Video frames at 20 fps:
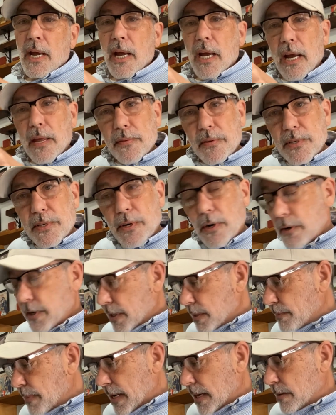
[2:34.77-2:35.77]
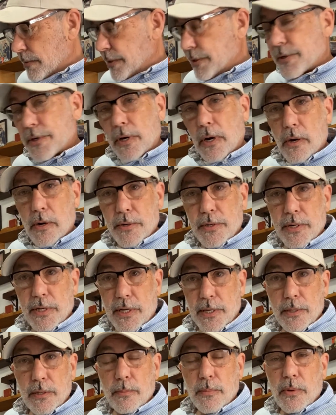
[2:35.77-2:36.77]
And the starting powder charge
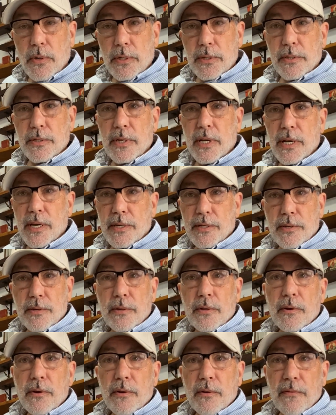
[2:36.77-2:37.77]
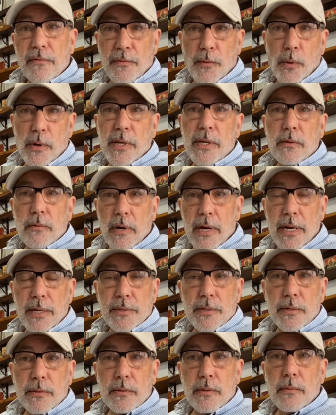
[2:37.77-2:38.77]
in the book says 40
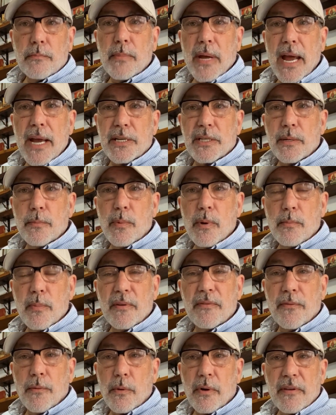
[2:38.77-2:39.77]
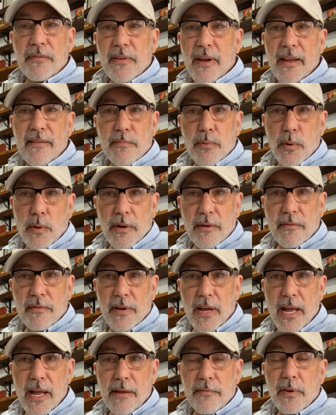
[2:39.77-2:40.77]
grains, maximum of
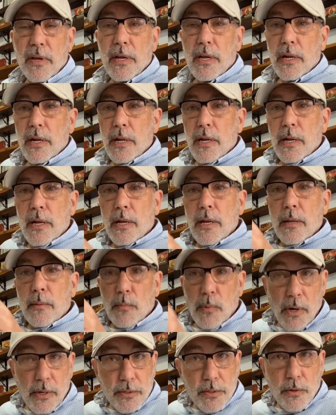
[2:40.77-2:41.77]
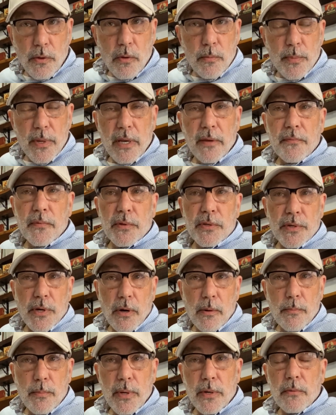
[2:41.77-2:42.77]
45.5. Mark told me if you
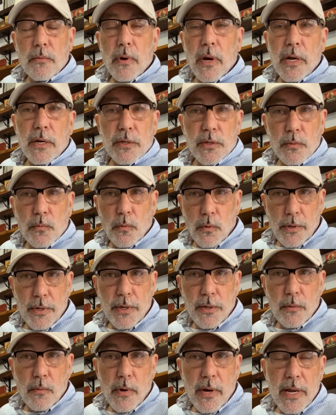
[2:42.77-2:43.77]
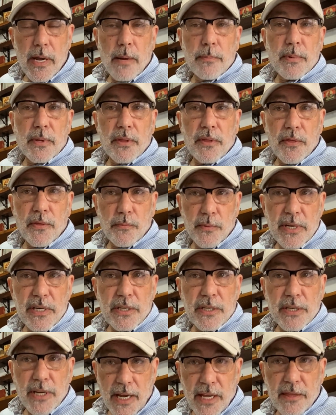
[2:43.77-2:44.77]
start mid-range and work your way up in
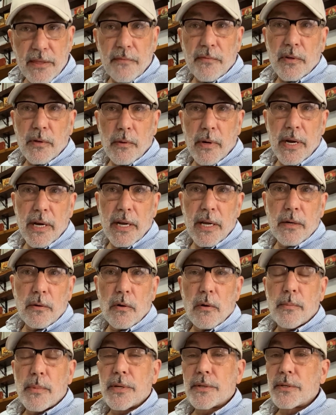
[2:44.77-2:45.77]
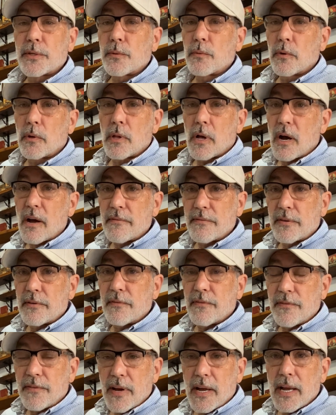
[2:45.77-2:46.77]
3/10 of a grain increments, you will often
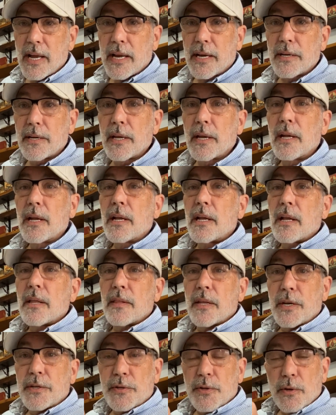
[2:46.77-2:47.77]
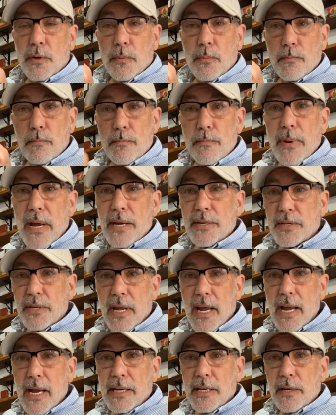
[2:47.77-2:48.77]
find that your best
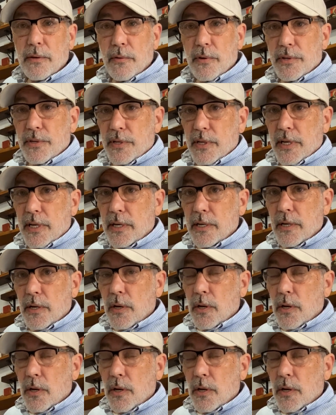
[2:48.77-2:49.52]
accuracy,